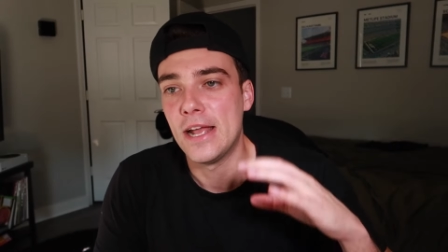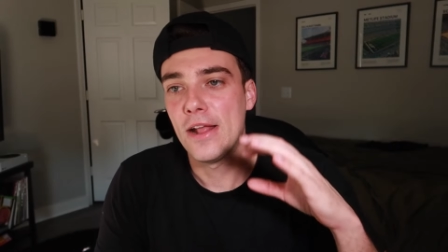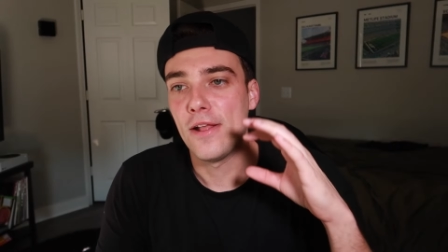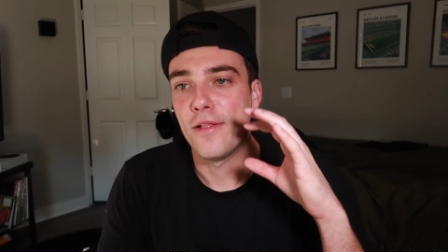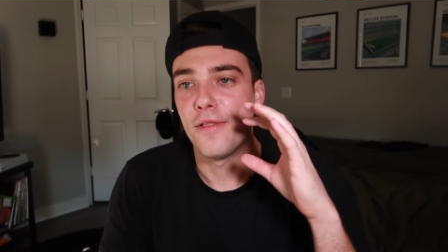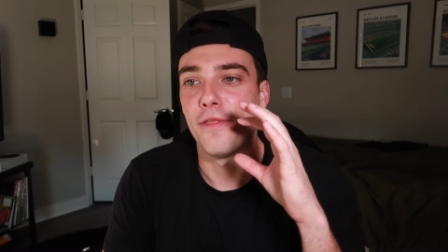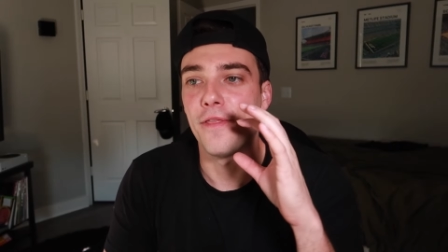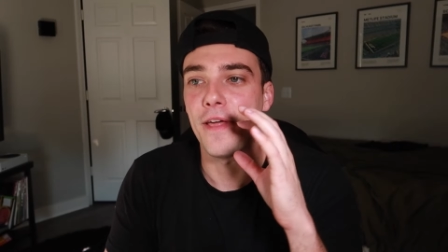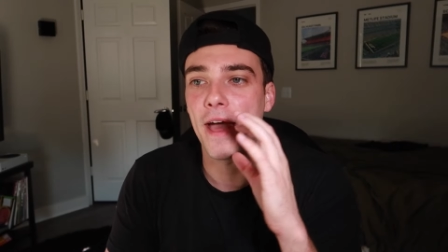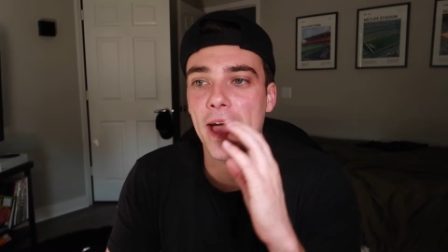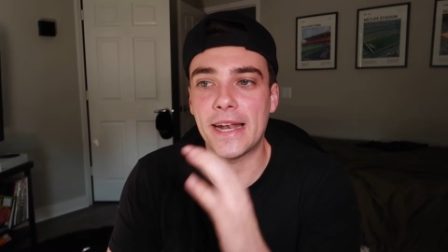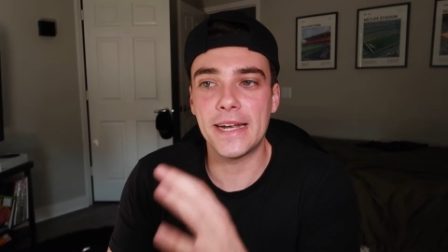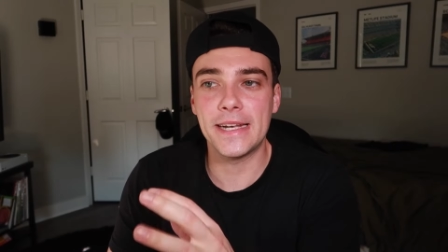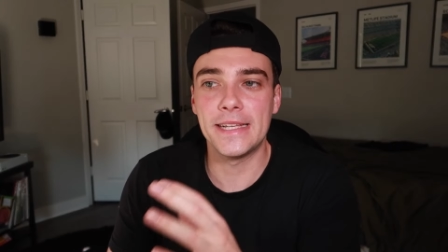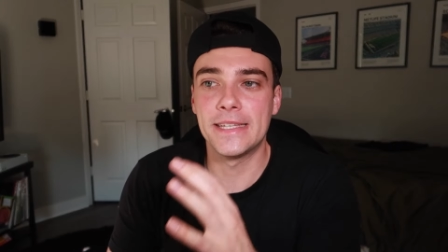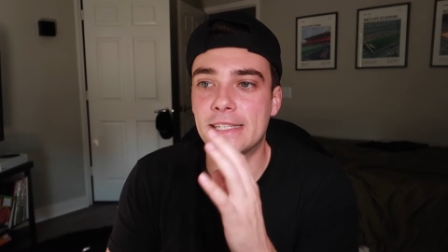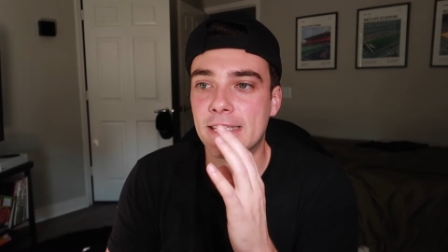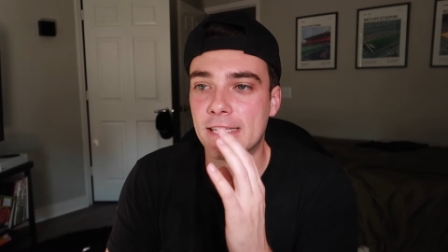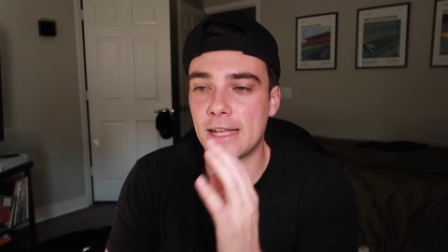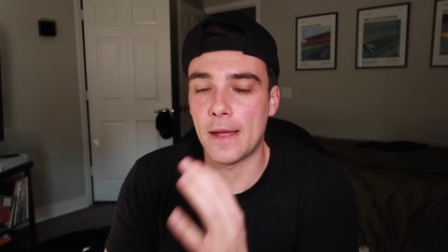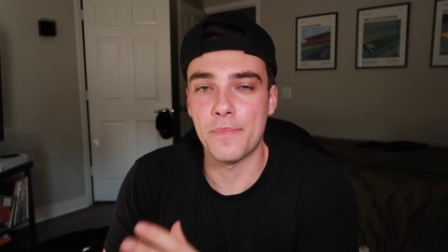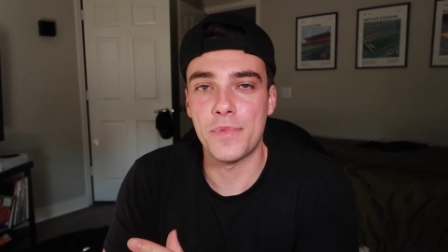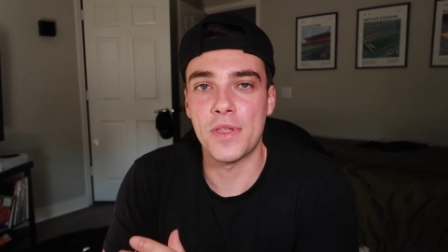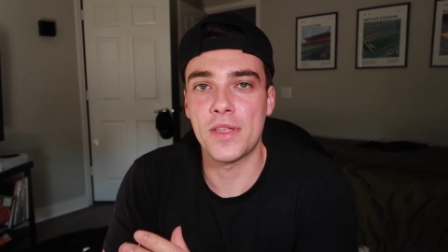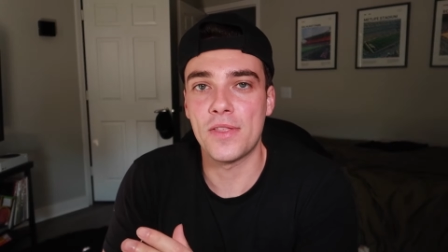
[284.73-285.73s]
that is
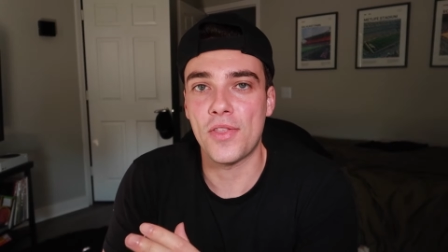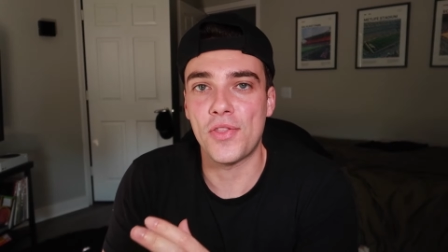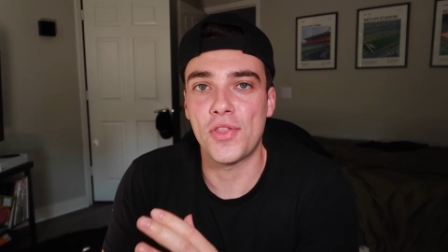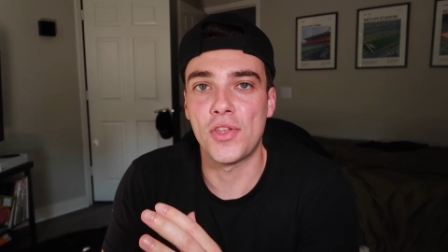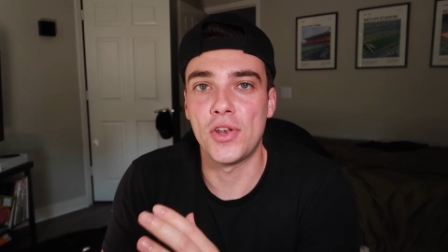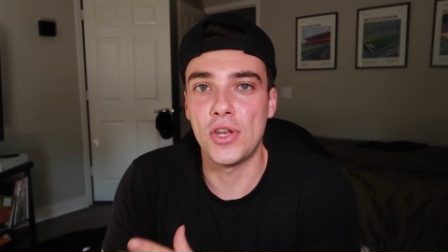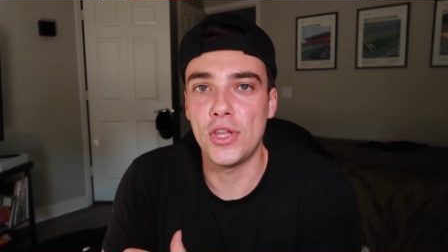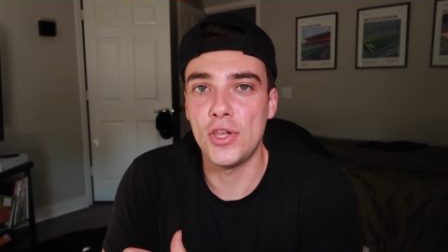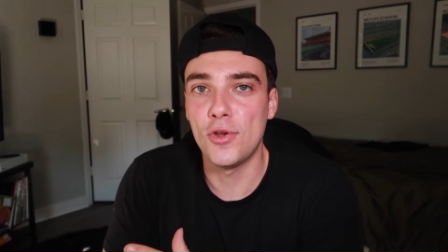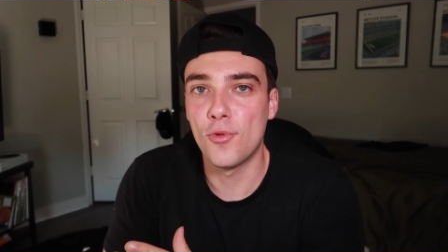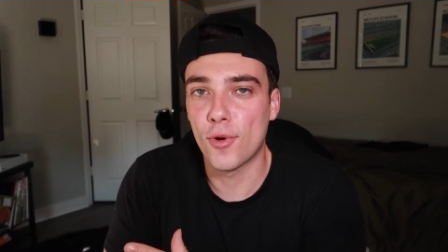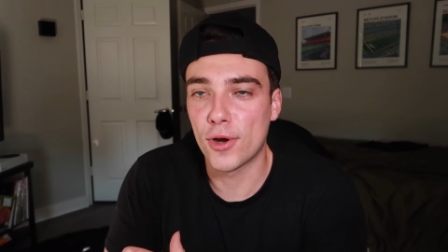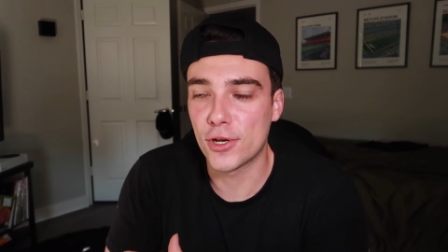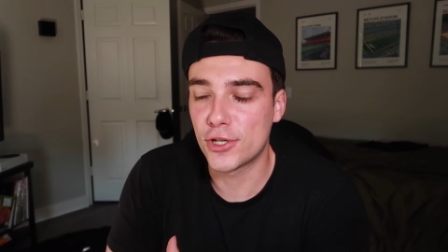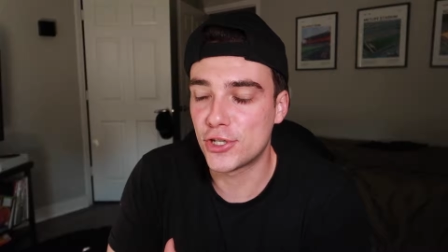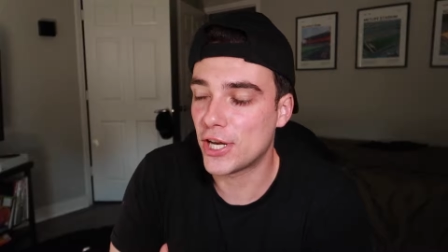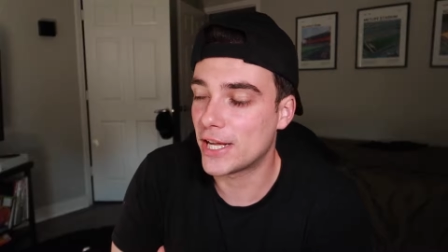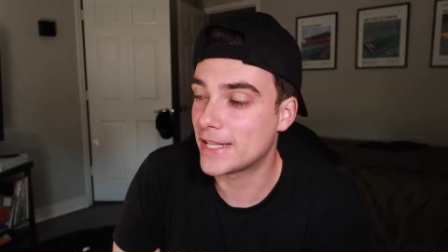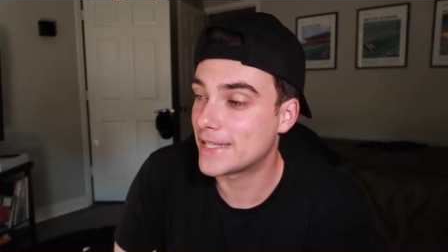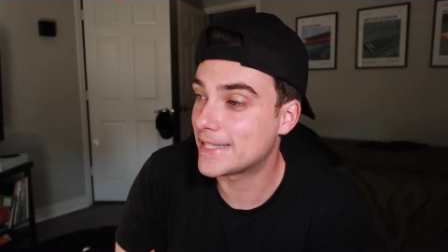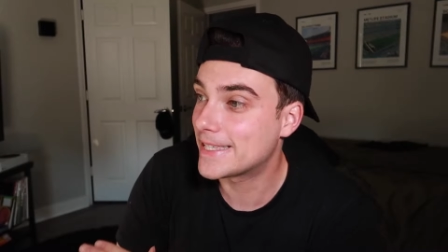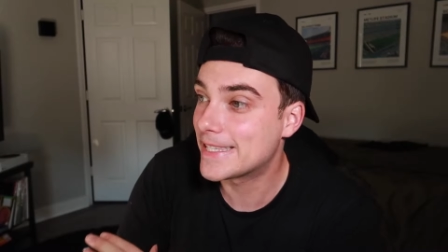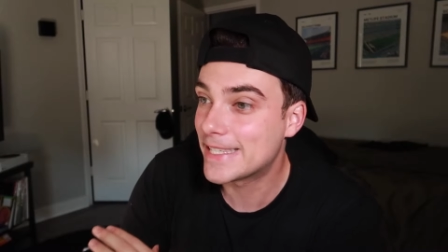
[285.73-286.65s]
something that the New York Jets